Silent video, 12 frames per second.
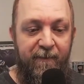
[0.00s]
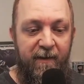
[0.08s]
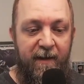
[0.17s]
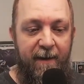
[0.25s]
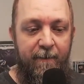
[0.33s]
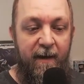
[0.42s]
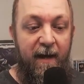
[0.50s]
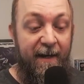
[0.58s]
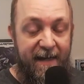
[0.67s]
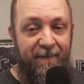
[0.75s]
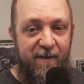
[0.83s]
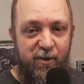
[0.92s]
Okay.
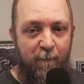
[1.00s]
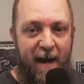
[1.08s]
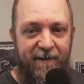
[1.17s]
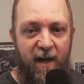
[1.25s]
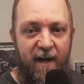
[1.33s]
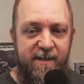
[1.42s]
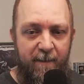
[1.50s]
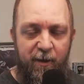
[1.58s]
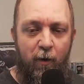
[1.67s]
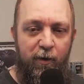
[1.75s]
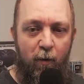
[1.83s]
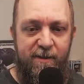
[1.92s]
Again, these are my thoughts. Let me
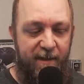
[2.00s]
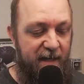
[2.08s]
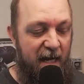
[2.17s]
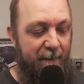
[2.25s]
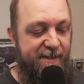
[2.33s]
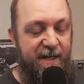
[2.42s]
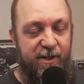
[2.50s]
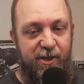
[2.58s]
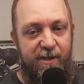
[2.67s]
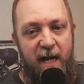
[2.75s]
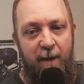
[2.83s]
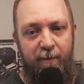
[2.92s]
know yours in the comment section
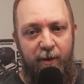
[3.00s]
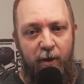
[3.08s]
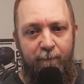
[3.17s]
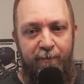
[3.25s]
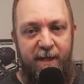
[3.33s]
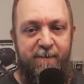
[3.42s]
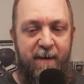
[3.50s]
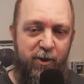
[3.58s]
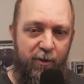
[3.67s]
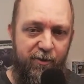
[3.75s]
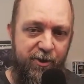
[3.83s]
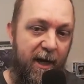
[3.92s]
down below. Please make sure
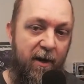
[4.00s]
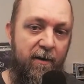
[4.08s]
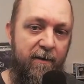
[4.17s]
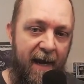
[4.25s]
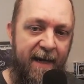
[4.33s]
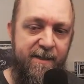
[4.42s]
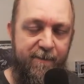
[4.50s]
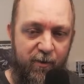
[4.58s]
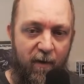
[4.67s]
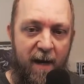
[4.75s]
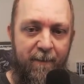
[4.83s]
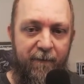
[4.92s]
you share, like,
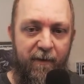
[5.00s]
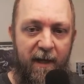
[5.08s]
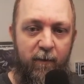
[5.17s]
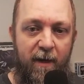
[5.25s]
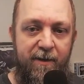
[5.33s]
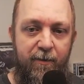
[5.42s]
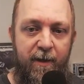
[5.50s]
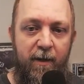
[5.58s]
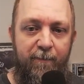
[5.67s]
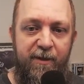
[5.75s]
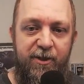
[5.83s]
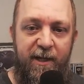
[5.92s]
subscribe, and if you like what I do here,
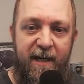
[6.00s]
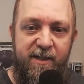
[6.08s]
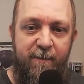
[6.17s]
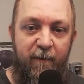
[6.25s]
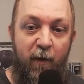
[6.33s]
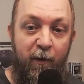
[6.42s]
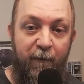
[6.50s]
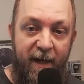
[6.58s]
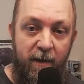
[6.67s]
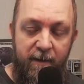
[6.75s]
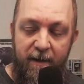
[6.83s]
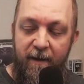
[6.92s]
please check out some of our other
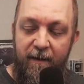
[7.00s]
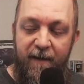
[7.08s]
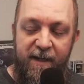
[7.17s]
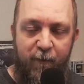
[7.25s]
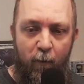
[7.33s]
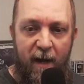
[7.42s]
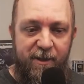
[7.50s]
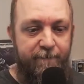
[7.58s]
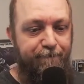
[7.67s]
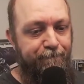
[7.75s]
video. Thanks for watching.